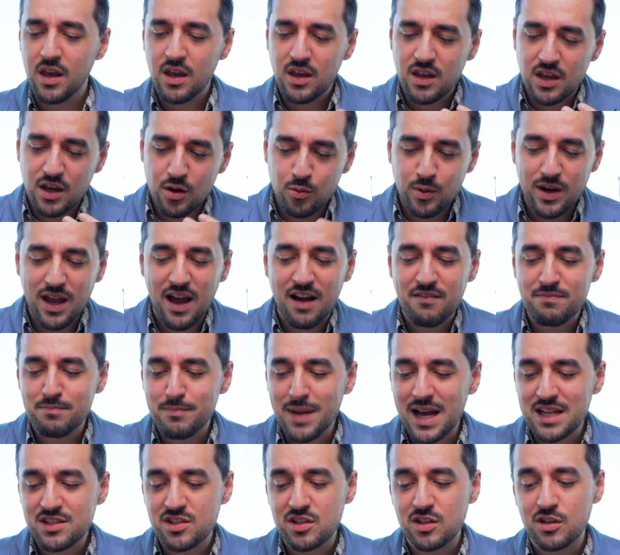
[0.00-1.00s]
Here we have
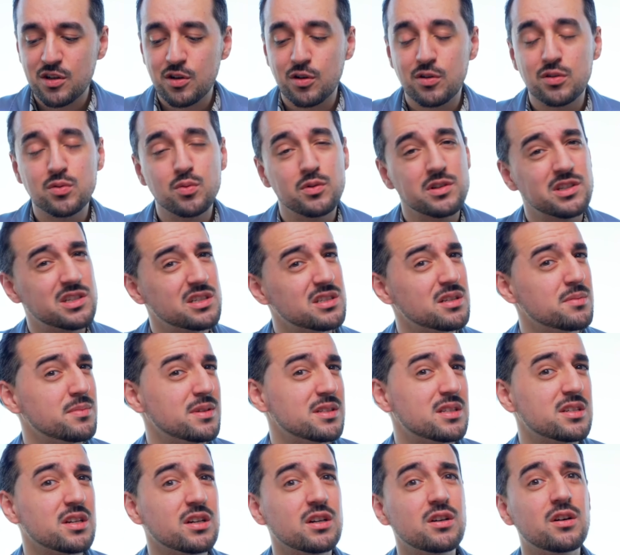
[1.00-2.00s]
magic gold, which is a
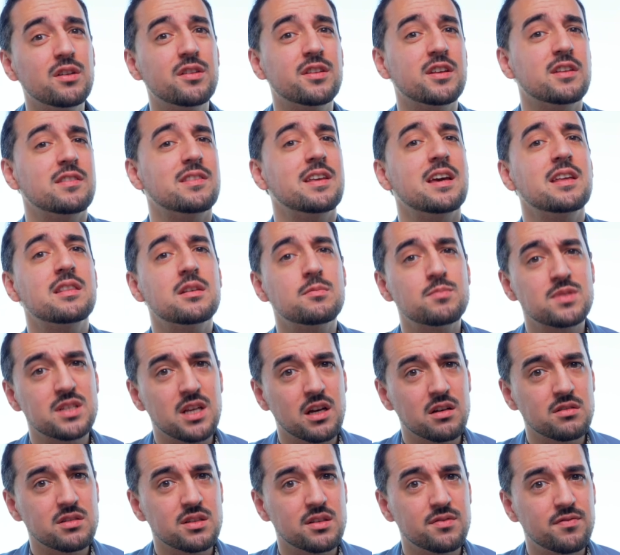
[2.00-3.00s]
material that they
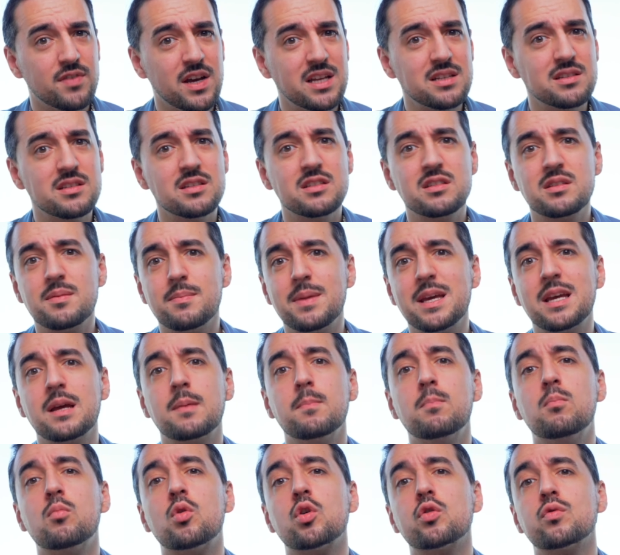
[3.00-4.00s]
themselves invented to make
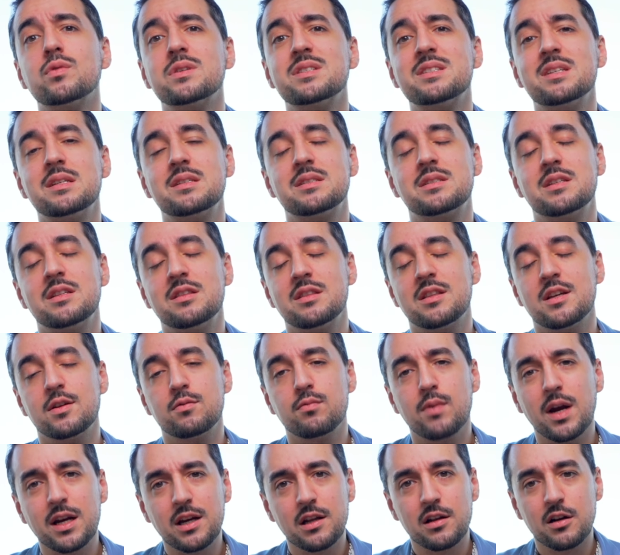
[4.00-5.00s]
it more resistant
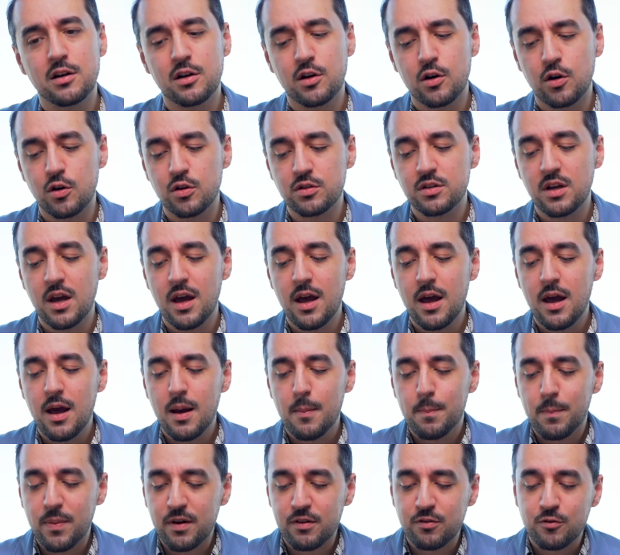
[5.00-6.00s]
than regular gold.
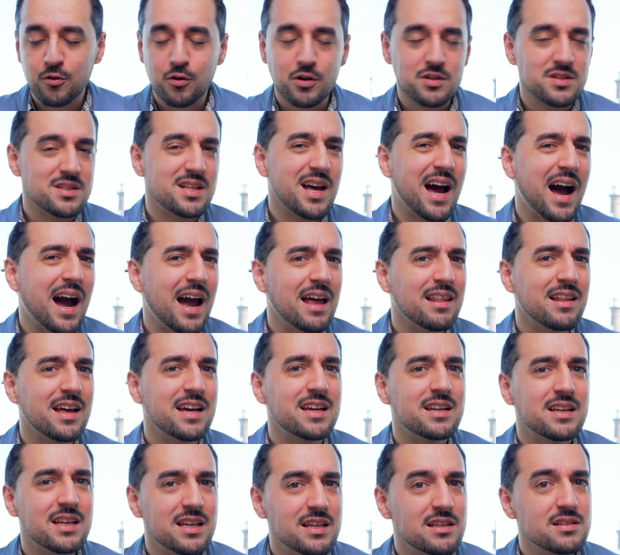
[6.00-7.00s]
But of course, the
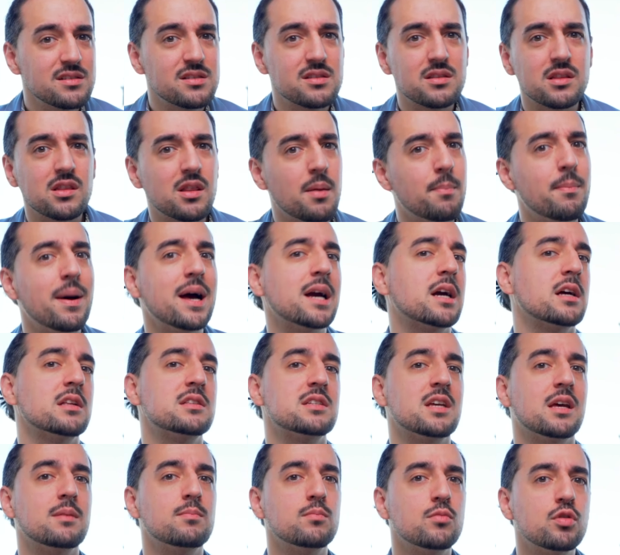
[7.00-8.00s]
highlight is the Mecha
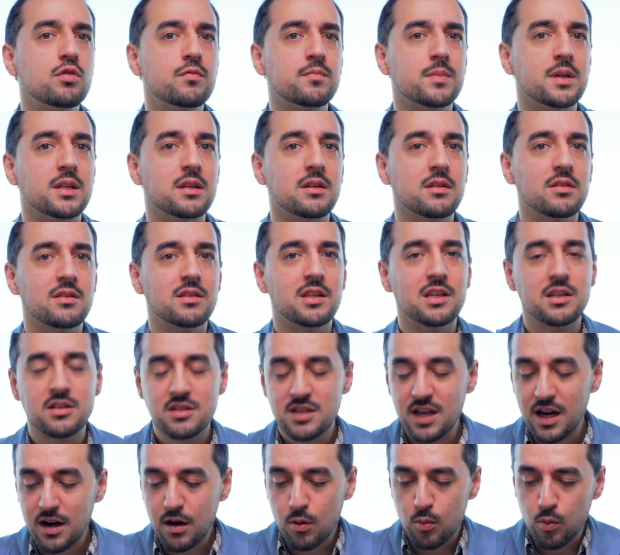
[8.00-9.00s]
10 movement. The
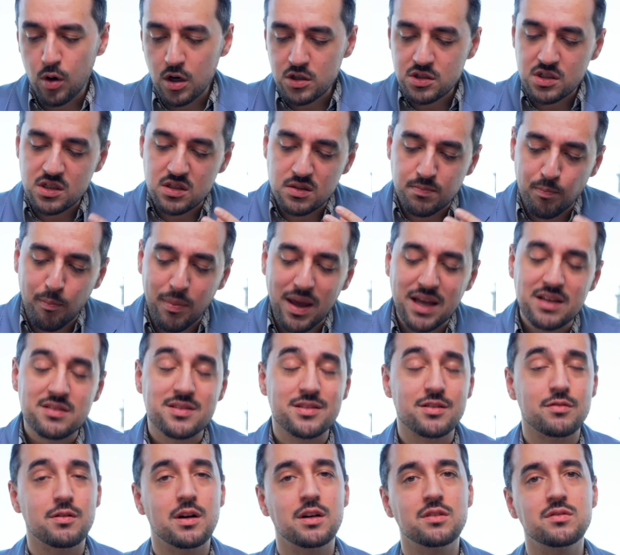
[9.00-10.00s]
entire watch is
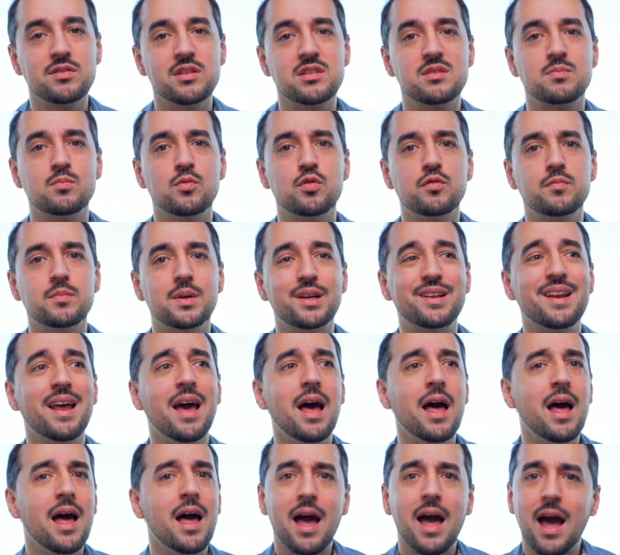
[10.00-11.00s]
based around this movement.
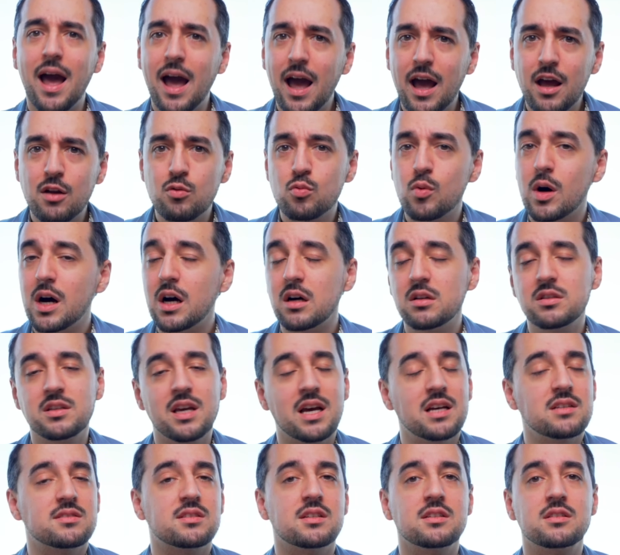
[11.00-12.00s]
And while,
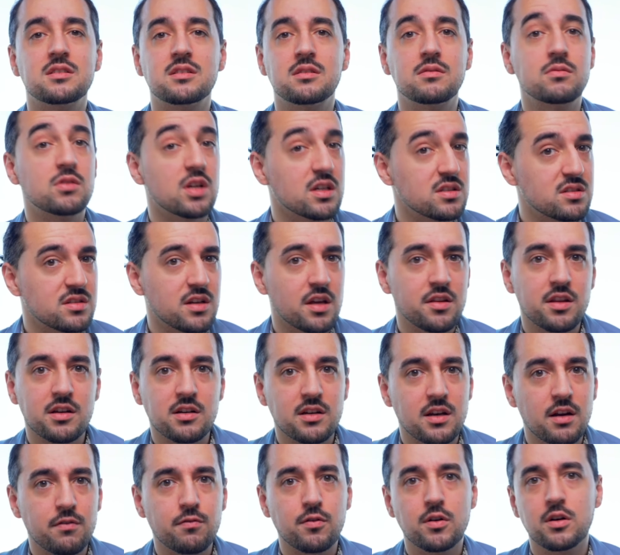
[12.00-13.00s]
yes, it does
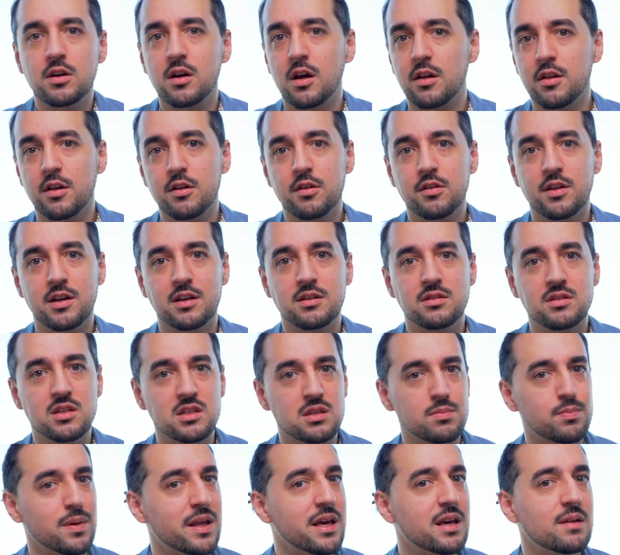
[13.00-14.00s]
nothing different other than
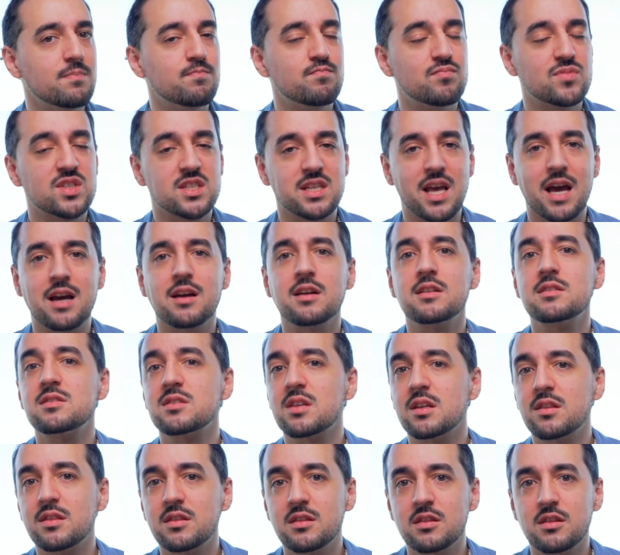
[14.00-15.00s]
display
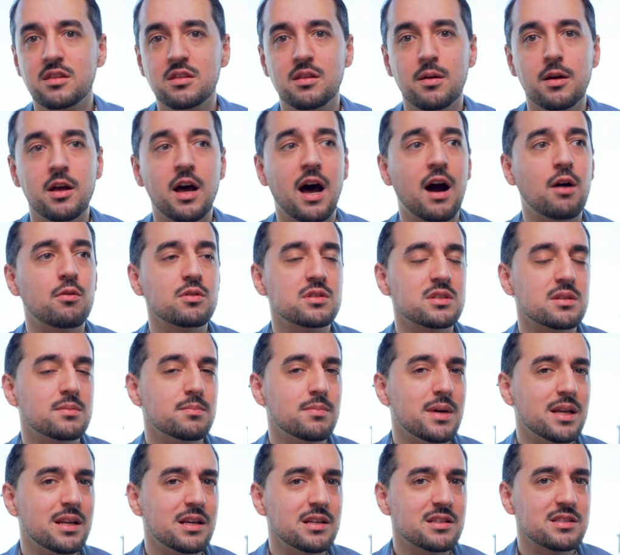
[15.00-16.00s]
seconds and the hours
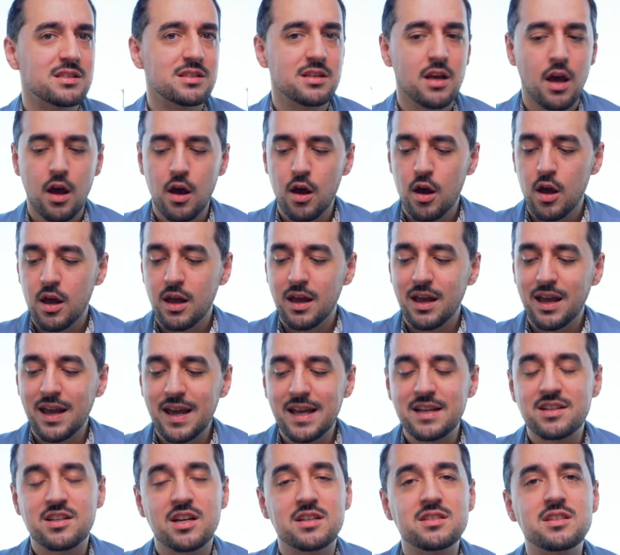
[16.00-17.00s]
and minutes,
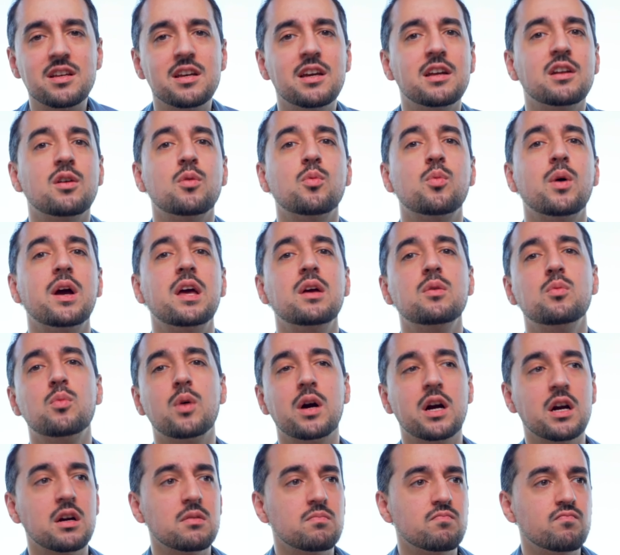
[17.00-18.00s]
it does it in a way
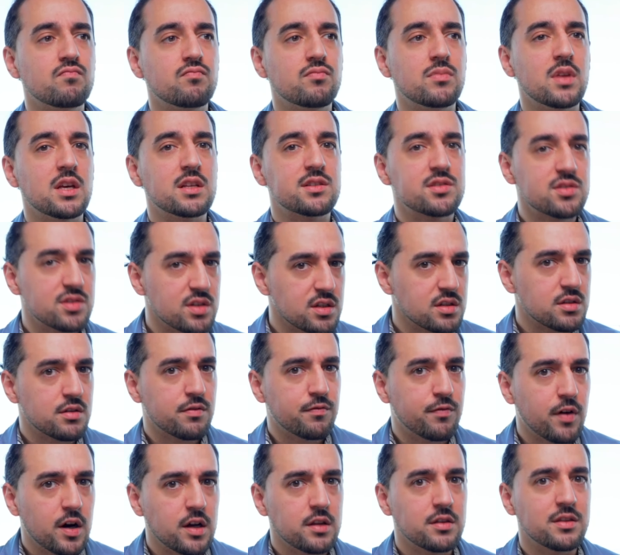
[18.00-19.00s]
where it's just
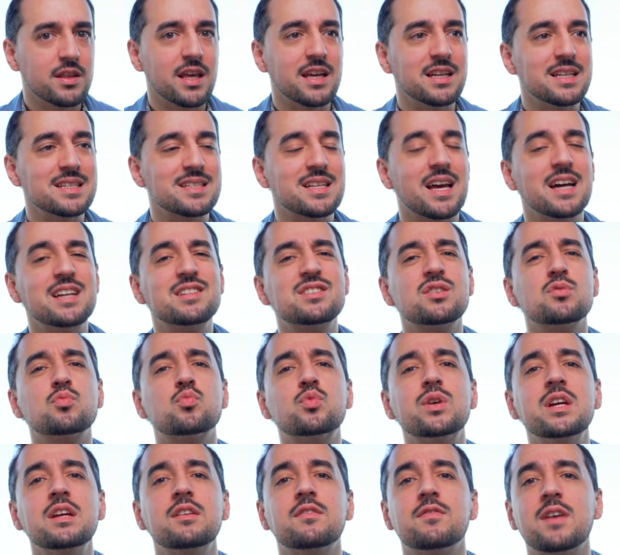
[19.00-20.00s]
fun. They decided to
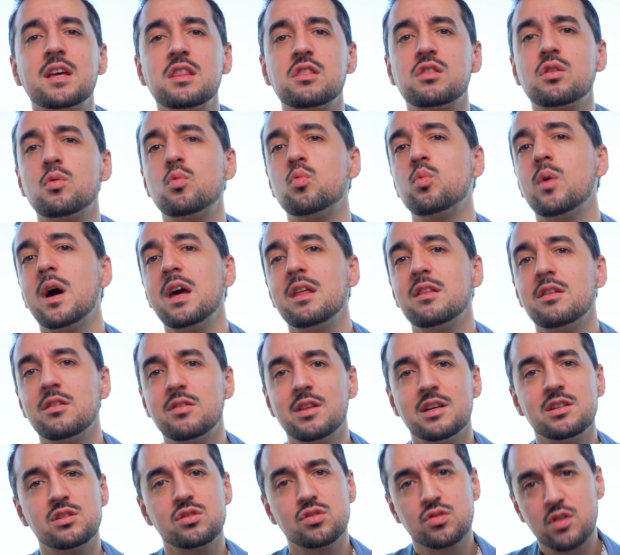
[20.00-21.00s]
reinvent the way that
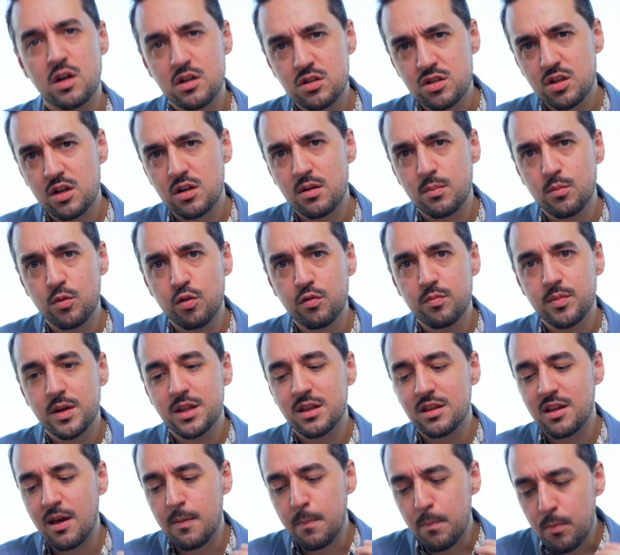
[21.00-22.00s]
they structured a
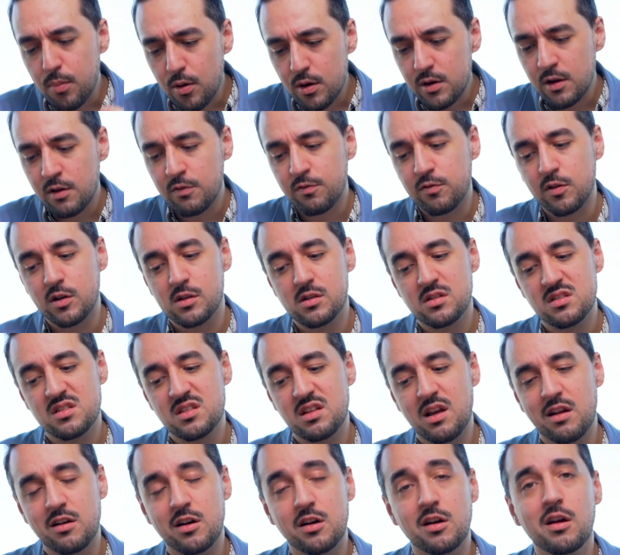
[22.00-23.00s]
movement, they put it front and
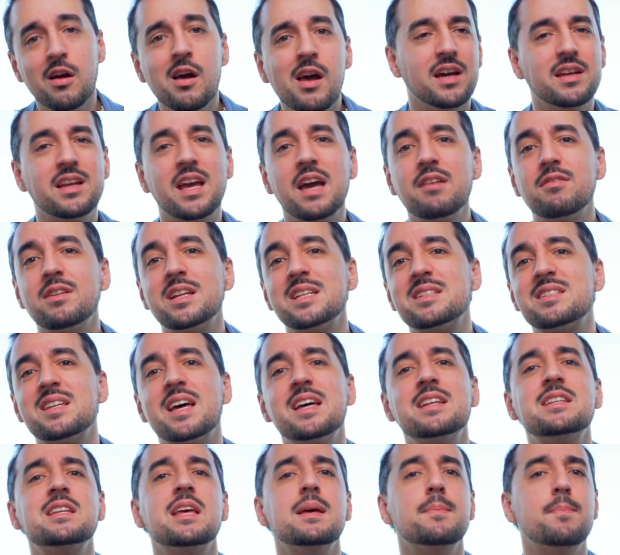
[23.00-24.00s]
center, and gave it a
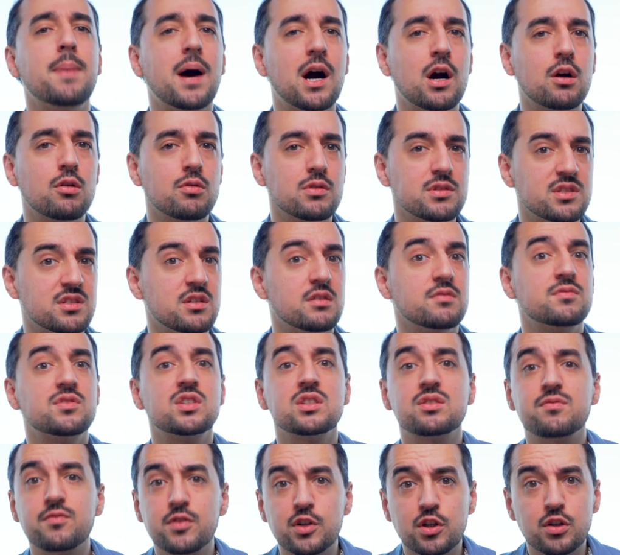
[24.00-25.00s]
10-day power reserve
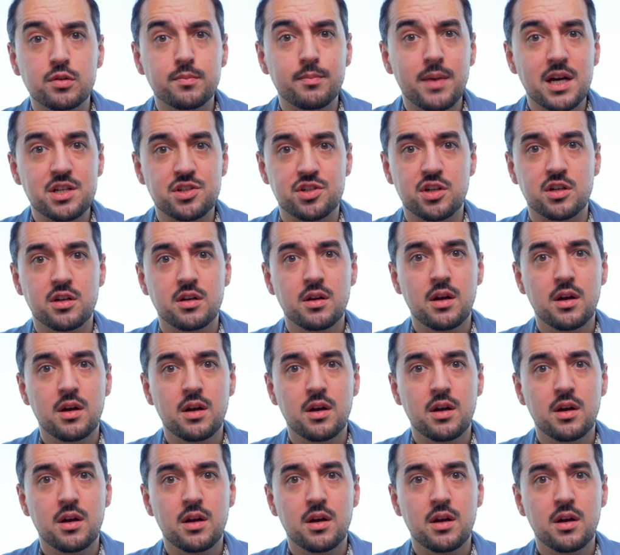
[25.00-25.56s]
just for good measure.